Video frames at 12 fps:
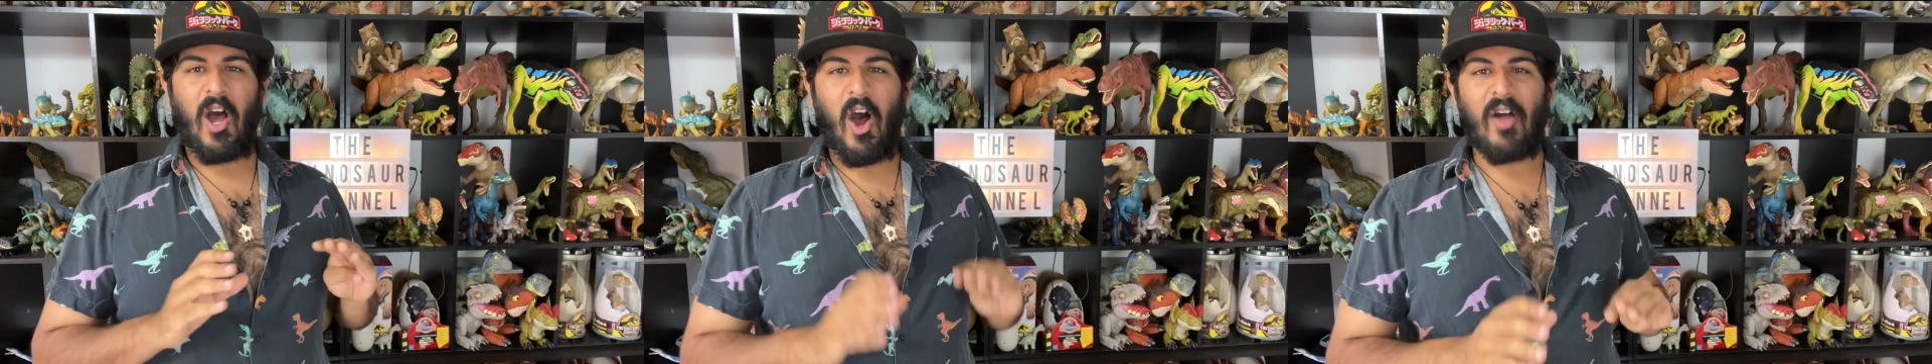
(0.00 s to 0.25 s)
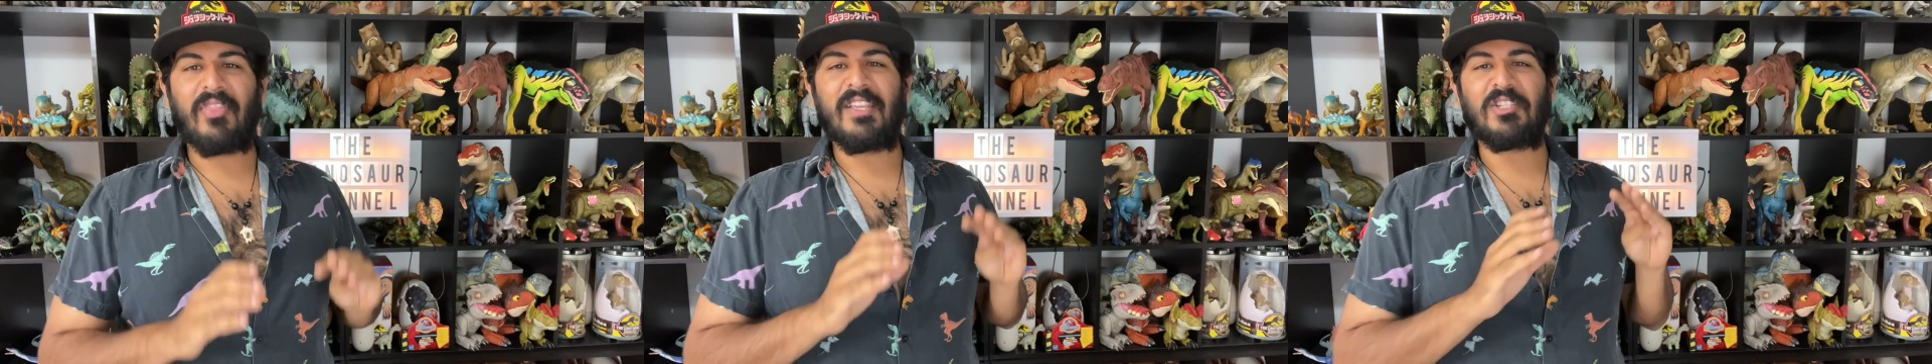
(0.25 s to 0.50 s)

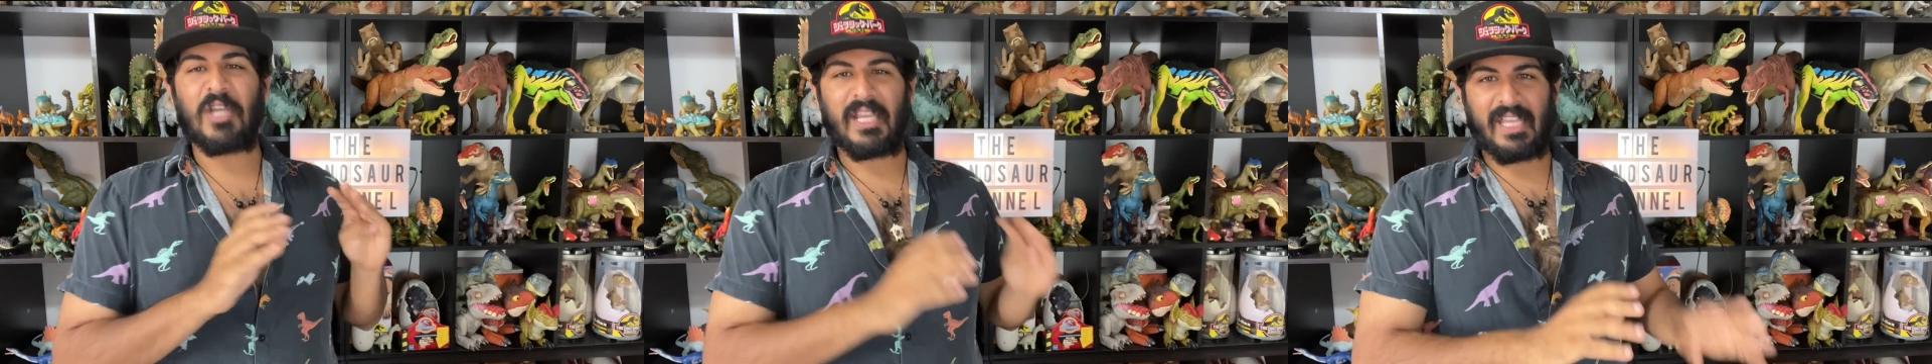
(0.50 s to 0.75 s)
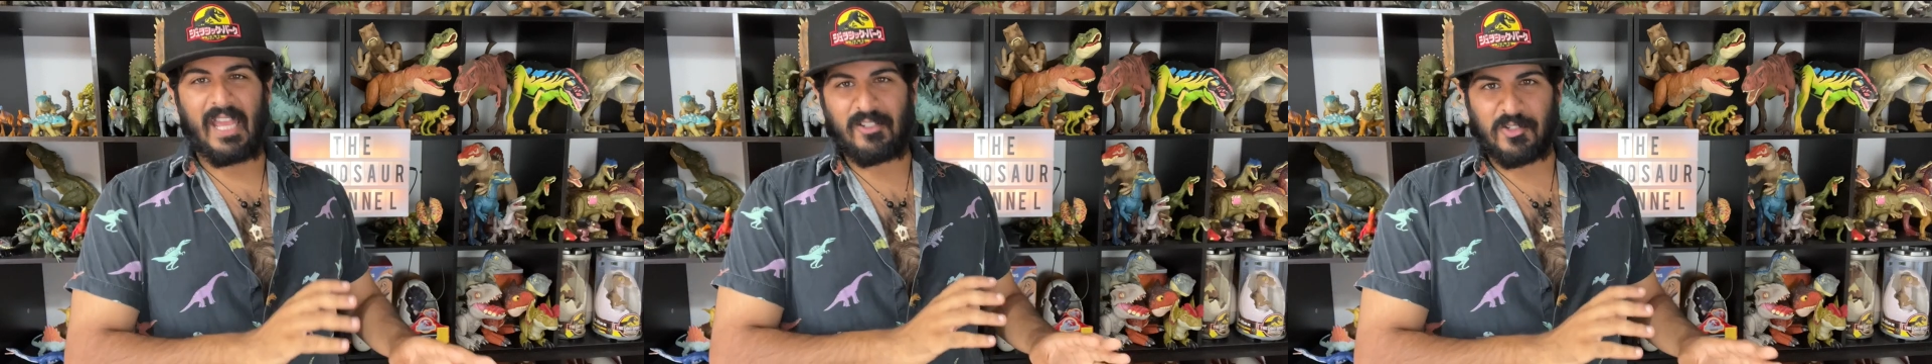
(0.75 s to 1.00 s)
on the
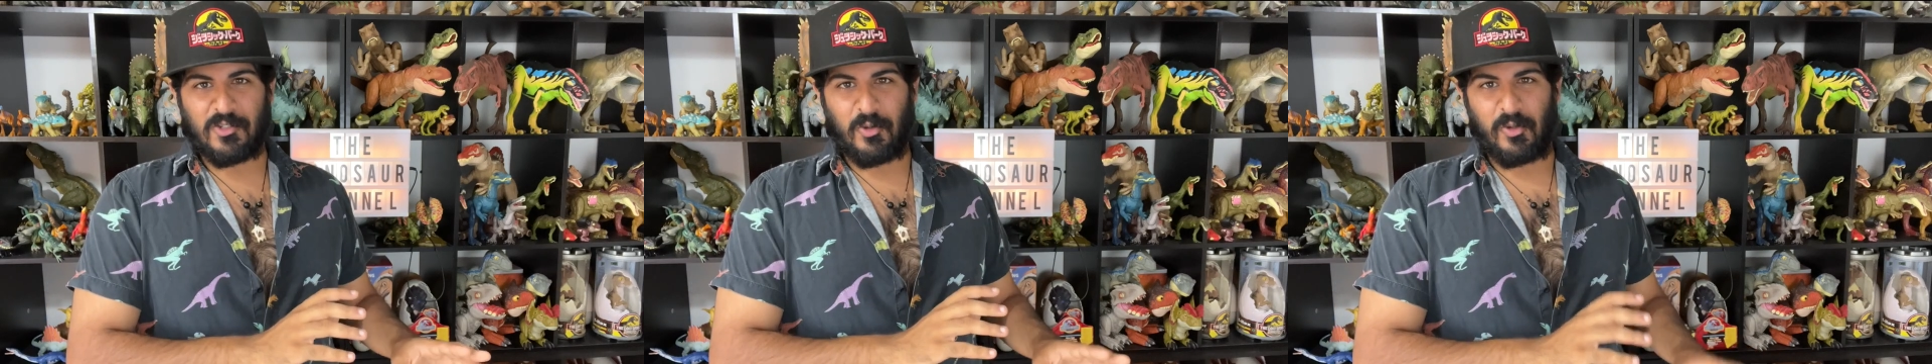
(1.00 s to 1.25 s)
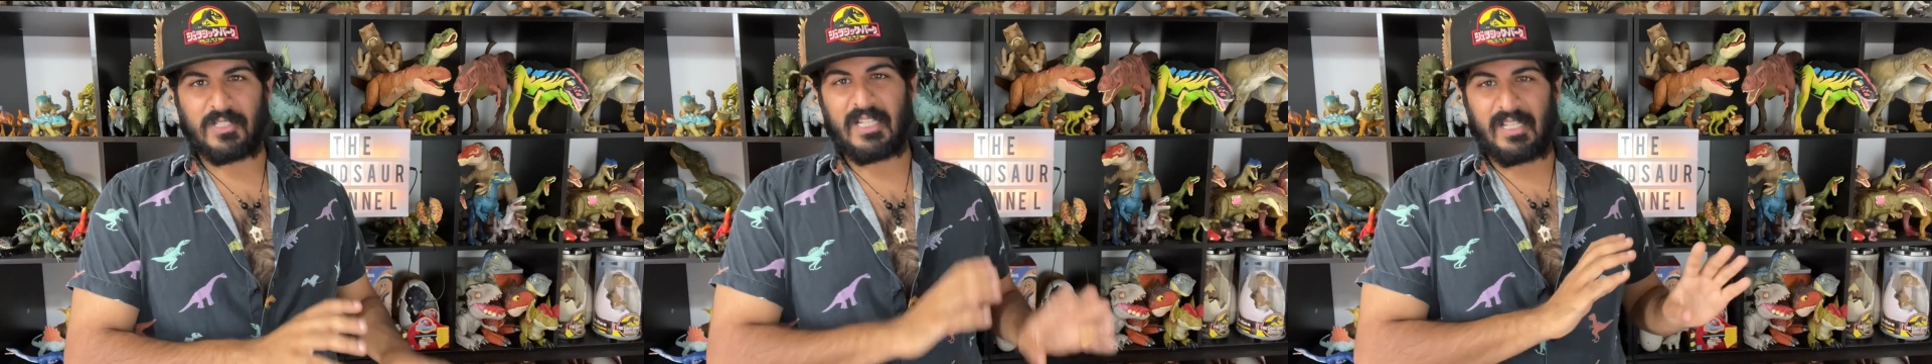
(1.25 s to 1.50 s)

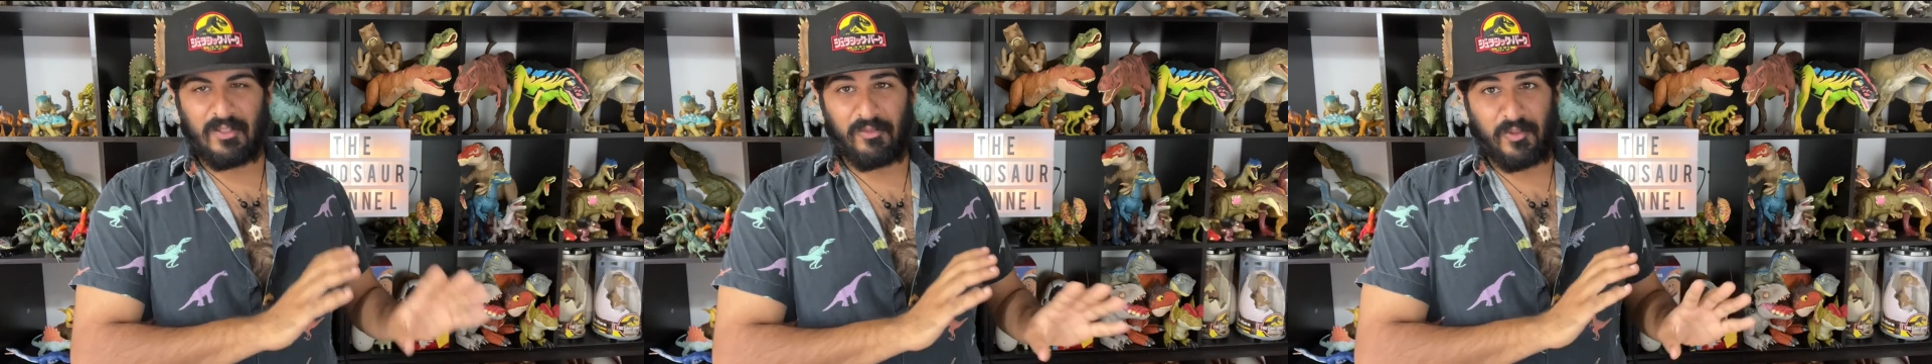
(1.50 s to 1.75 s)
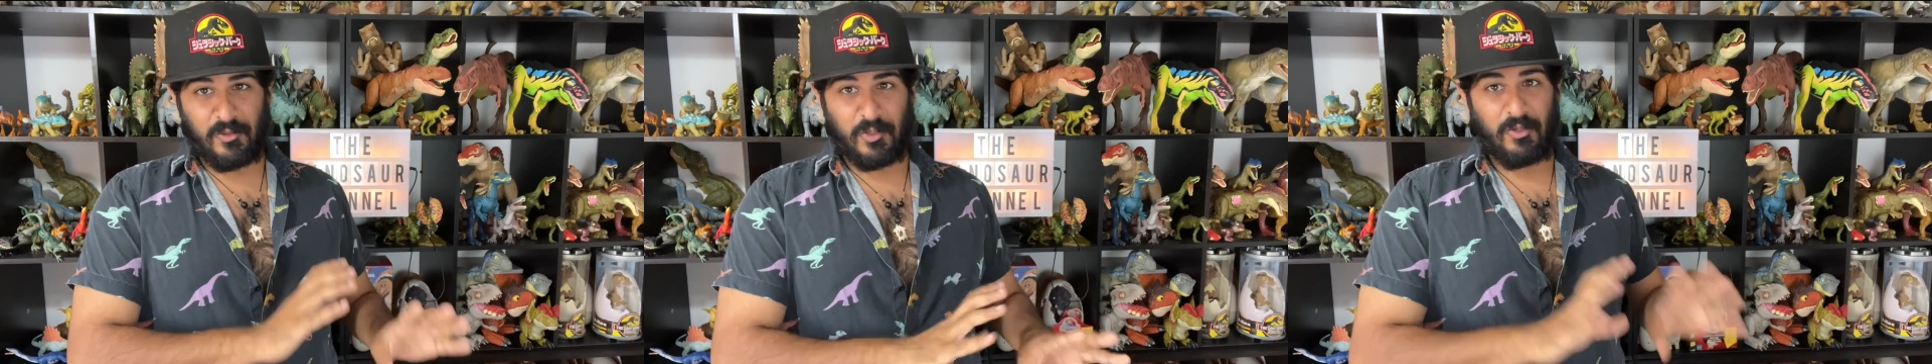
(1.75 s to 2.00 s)
Gigantosaurus in the
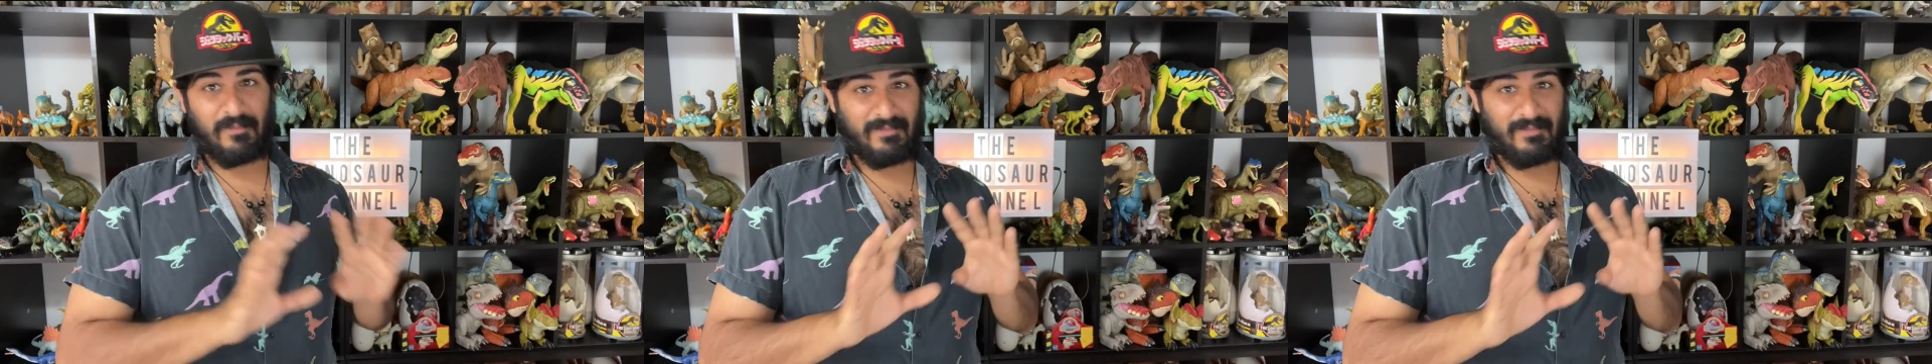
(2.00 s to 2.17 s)
future.